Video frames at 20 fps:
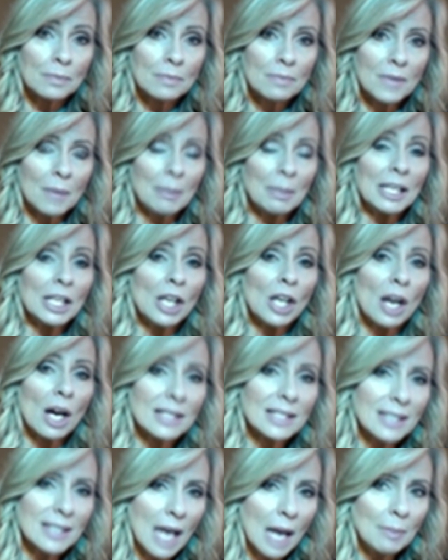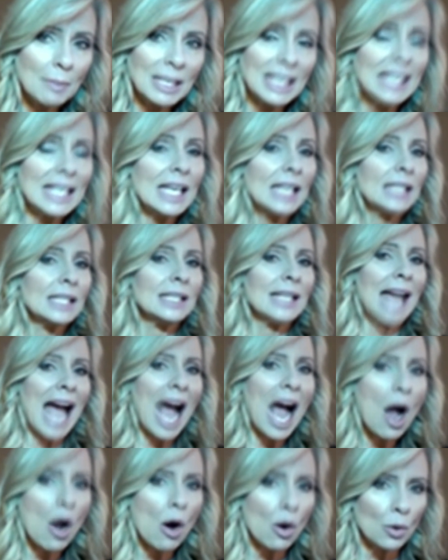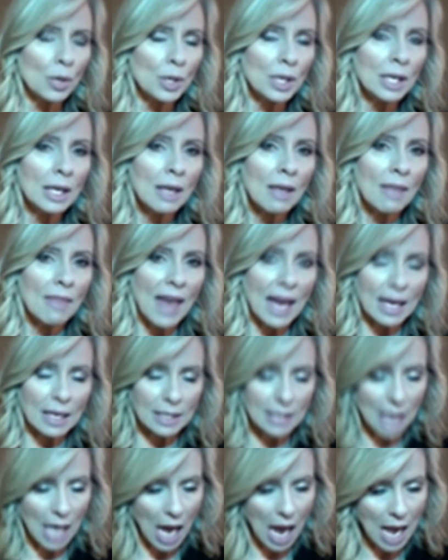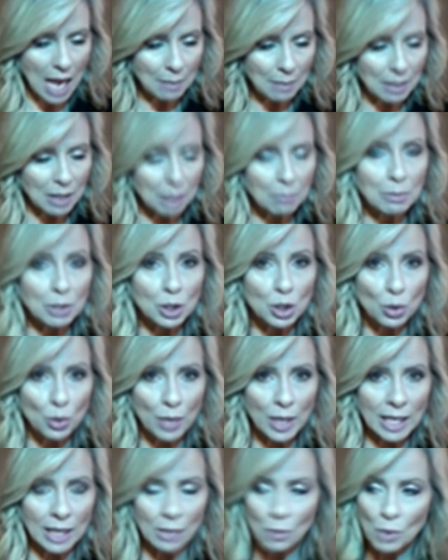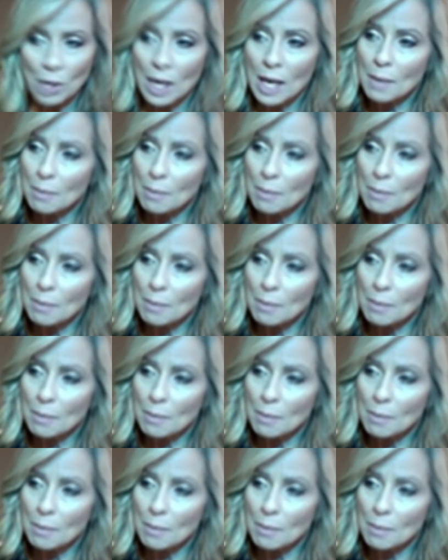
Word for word: But in God's timing, he allowed that time in between.